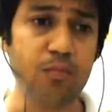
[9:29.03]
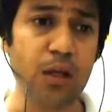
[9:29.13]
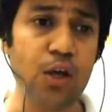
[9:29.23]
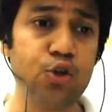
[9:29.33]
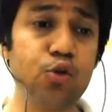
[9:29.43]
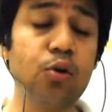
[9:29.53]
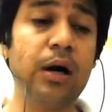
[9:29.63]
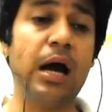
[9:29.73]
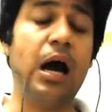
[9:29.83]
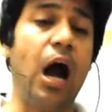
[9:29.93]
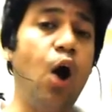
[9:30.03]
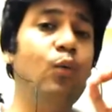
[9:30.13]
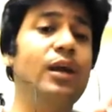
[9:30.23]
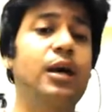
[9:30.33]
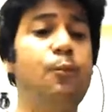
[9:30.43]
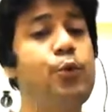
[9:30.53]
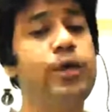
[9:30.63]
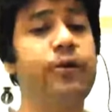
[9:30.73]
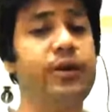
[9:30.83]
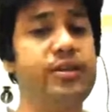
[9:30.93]
so how will a computer
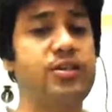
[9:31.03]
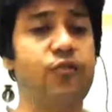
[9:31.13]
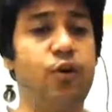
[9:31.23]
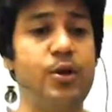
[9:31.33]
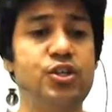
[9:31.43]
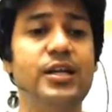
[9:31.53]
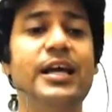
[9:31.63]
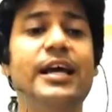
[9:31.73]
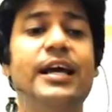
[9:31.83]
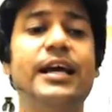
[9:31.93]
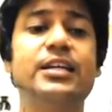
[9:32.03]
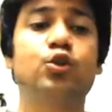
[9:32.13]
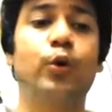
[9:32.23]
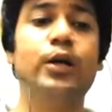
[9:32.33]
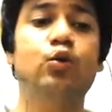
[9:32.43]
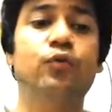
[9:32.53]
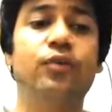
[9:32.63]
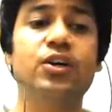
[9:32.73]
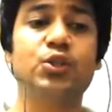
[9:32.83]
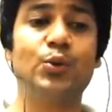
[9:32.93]
read this information? It's going to
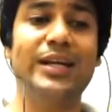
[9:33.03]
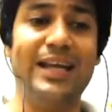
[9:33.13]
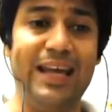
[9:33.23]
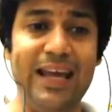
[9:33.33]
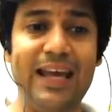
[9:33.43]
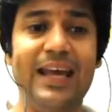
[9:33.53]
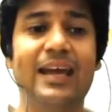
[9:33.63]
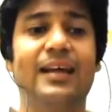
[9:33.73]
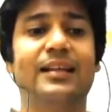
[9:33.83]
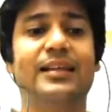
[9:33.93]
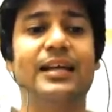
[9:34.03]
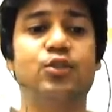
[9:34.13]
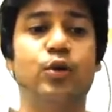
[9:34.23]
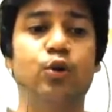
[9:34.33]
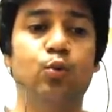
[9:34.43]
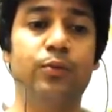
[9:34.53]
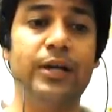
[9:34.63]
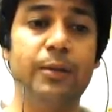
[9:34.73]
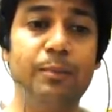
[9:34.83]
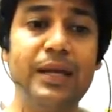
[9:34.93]
first read A, then it's going to
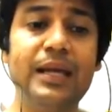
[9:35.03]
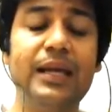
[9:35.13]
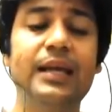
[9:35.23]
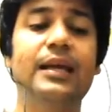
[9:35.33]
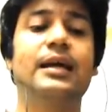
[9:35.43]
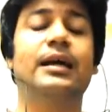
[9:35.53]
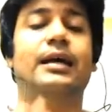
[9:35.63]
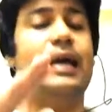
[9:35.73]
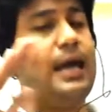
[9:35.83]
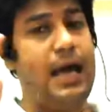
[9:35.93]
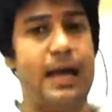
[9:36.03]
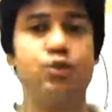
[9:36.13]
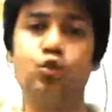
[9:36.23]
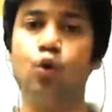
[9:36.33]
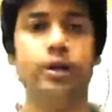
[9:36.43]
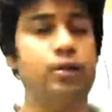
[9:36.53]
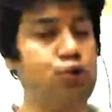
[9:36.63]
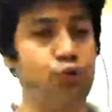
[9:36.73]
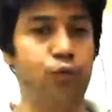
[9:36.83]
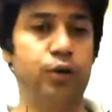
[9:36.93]
read B, and so on and so
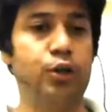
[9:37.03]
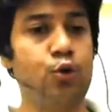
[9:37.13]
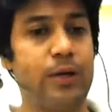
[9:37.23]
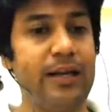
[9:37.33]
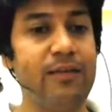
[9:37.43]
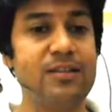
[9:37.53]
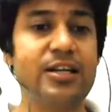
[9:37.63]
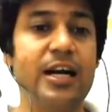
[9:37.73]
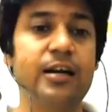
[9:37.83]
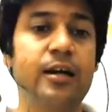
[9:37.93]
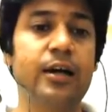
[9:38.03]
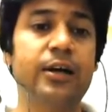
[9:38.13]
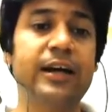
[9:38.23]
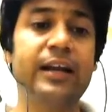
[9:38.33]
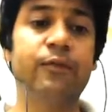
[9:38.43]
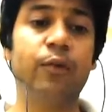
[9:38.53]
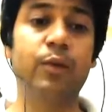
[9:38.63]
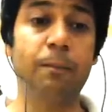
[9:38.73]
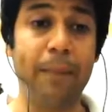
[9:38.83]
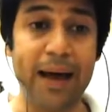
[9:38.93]
forth. You can even start reading from the
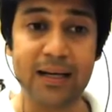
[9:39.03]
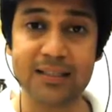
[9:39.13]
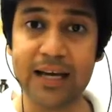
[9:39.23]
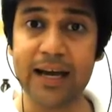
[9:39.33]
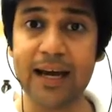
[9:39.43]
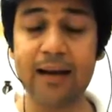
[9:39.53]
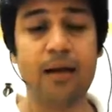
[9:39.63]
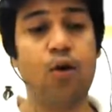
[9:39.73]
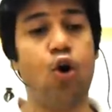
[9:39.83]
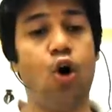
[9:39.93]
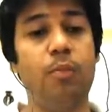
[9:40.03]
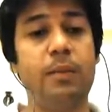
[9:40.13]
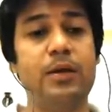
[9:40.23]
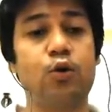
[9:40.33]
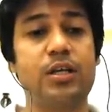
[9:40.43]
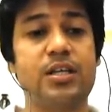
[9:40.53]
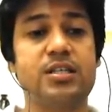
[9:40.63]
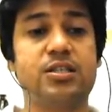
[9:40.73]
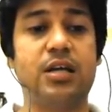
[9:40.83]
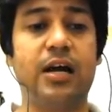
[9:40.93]
back side, or maybe you can just
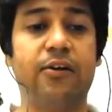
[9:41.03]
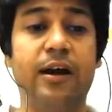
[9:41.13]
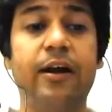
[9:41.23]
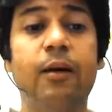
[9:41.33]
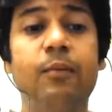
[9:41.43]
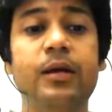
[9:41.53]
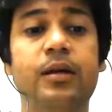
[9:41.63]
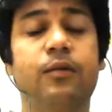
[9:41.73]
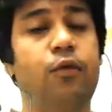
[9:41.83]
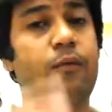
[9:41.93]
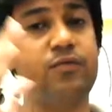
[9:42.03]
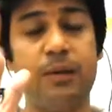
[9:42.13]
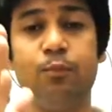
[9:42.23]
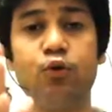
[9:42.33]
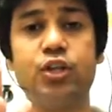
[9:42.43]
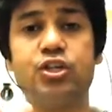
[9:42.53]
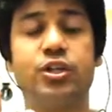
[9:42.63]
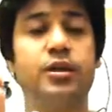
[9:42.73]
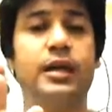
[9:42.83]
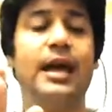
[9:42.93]
start randomly from some position
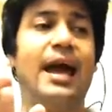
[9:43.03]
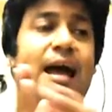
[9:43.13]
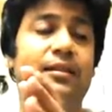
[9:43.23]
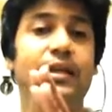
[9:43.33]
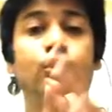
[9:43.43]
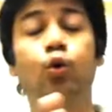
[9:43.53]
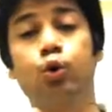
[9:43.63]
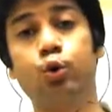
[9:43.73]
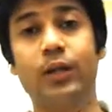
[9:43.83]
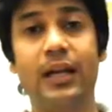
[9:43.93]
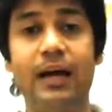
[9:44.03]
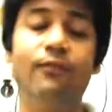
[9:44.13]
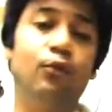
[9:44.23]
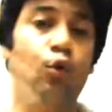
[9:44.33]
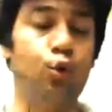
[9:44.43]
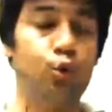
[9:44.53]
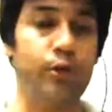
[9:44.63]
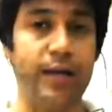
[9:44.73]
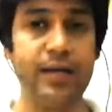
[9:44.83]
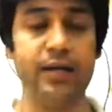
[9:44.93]
and then go to the left, go to the
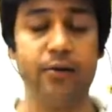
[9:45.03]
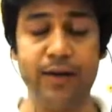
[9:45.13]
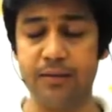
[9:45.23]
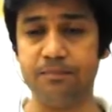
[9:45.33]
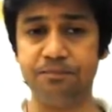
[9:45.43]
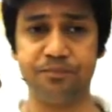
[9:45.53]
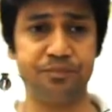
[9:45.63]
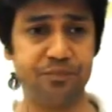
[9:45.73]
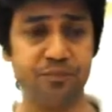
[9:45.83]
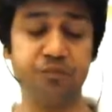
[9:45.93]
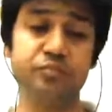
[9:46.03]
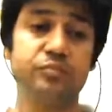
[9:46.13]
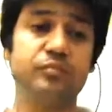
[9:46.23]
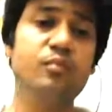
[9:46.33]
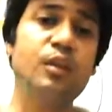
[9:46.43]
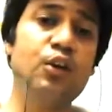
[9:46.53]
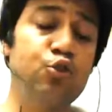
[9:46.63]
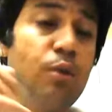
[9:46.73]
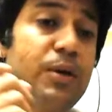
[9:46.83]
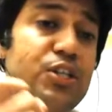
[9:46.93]
right, right? So a
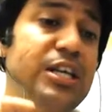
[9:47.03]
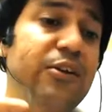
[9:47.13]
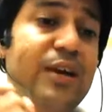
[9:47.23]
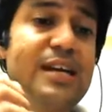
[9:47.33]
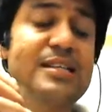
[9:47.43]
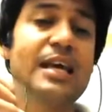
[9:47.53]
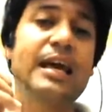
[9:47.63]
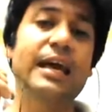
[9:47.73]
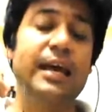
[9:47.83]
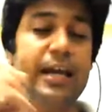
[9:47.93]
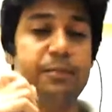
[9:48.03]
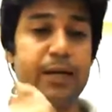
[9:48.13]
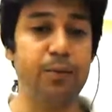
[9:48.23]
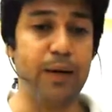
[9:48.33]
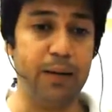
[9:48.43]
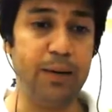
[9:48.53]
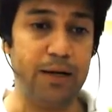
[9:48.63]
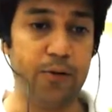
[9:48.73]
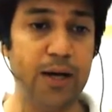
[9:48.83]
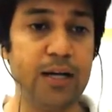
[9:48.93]
machine reads it bit by bit,
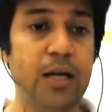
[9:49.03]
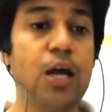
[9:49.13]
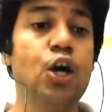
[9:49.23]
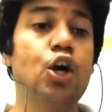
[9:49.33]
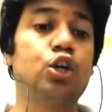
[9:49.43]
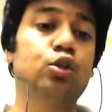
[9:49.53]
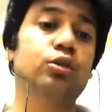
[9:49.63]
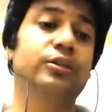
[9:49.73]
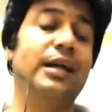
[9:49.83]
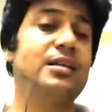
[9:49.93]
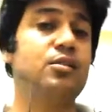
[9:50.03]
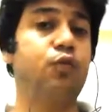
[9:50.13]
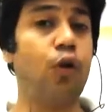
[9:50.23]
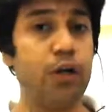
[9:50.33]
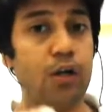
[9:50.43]
right? So that's what